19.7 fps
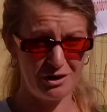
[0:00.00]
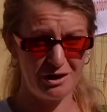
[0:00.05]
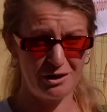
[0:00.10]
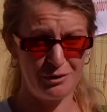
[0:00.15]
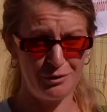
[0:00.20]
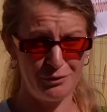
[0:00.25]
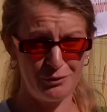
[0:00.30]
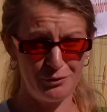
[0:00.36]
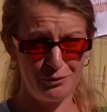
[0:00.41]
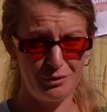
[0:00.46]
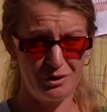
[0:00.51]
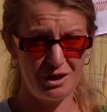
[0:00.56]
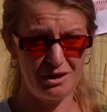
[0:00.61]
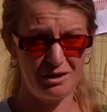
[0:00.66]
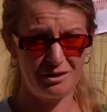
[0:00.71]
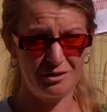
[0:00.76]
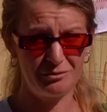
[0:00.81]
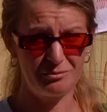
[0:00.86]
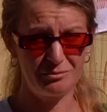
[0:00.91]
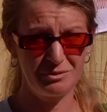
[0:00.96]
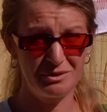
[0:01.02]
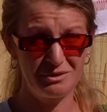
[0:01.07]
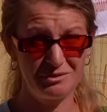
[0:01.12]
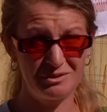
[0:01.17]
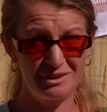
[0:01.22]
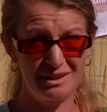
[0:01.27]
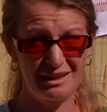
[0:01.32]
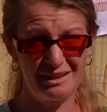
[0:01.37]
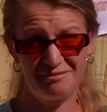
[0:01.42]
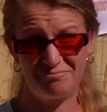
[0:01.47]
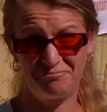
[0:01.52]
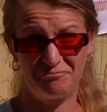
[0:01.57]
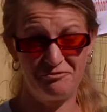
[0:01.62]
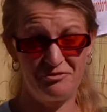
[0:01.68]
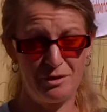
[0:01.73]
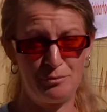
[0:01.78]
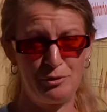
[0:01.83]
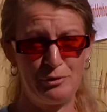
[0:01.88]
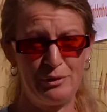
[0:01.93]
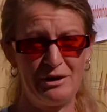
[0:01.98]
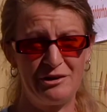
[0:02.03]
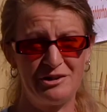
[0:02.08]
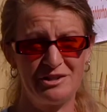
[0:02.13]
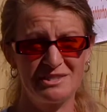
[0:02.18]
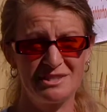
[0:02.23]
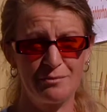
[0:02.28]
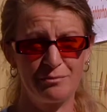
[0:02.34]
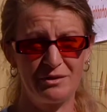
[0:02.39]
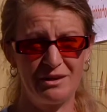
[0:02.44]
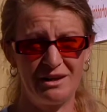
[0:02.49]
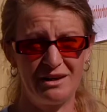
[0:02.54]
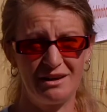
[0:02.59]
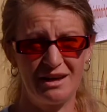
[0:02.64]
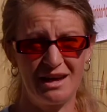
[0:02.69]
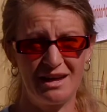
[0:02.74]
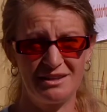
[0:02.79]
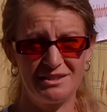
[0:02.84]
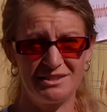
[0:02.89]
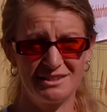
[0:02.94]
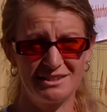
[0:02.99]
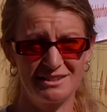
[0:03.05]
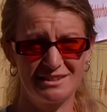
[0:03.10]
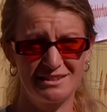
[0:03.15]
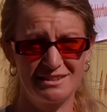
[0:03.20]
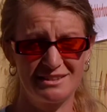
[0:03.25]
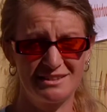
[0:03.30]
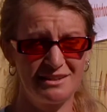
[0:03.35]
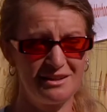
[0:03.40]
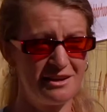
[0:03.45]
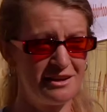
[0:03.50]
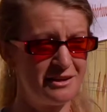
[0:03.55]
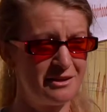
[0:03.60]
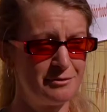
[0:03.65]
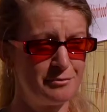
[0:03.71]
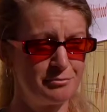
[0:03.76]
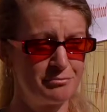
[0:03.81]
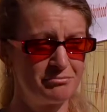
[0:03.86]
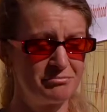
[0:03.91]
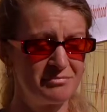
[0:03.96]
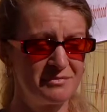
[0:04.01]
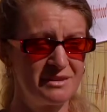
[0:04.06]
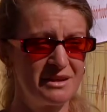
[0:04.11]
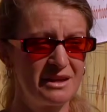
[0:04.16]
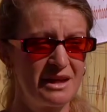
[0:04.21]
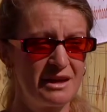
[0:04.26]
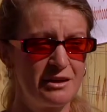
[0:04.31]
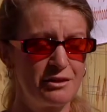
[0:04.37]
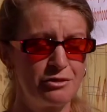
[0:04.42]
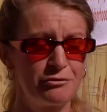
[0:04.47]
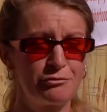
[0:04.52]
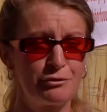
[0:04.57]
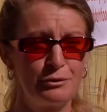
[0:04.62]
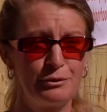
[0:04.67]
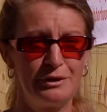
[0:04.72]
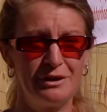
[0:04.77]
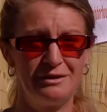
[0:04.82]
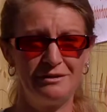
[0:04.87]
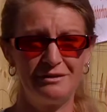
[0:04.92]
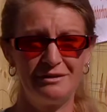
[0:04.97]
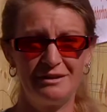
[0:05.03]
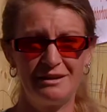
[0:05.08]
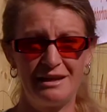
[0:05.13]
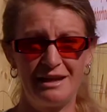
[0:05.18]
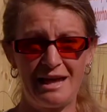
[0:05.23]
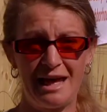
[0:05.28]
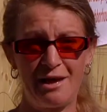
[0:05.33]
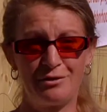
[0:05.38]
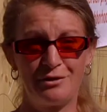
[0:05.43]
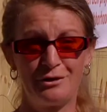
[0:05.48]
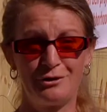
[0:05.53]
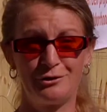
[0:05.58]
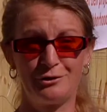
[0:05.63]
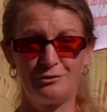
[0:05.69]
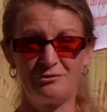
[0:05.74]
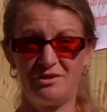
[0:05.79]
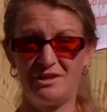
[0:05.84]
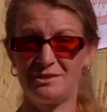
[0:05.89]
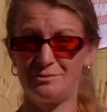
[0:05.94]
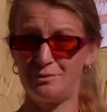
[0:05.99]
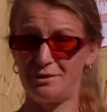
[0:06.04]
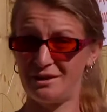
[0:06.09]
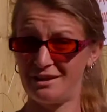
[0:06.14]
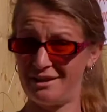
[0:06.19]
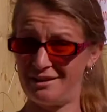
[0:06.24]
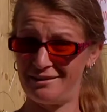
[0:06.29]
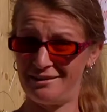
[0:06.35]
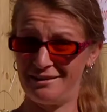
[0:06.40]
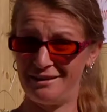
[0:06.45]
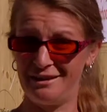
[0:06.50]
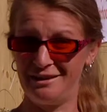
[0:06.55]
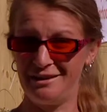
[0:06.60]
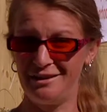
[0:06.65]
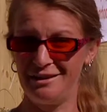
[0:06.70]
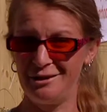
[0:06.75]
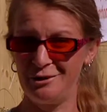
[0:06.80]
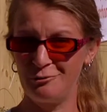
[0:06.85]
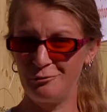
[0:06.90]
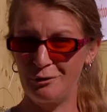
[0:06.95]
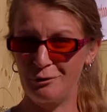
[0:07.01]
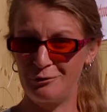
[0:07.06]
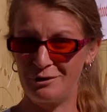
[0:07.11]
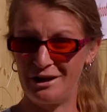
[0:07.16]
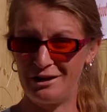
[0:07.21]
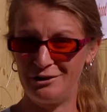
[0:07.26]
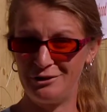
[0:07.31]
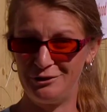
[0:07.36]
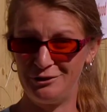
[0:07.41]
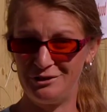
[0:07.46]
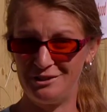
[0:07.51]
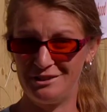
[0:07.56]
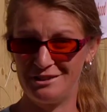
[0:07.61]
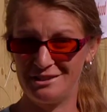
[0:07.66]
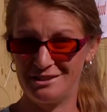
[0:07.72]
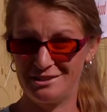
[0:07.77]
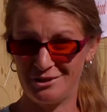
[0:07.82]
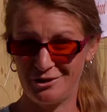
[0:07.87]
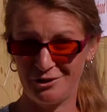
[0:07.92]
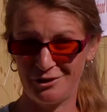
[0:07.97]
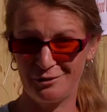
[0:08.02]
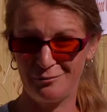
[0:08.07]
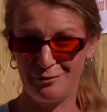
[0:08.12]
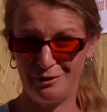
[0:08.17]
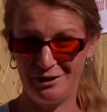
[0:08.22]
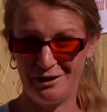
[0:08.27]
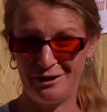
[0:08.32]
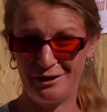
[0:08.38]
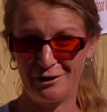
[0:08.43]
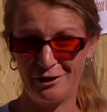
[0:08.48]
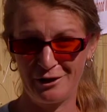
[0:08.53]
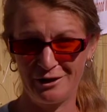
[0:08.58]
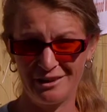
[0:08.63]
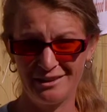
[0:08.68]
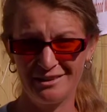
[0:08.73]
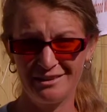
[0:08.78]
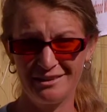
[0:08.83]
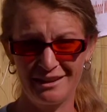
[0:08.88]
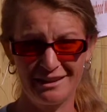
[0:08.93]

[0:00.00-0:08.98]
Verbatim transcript: ago, um, like February or something, I just um, kind of threw it out there on Facebook. Okay, what would I do to start a community garden?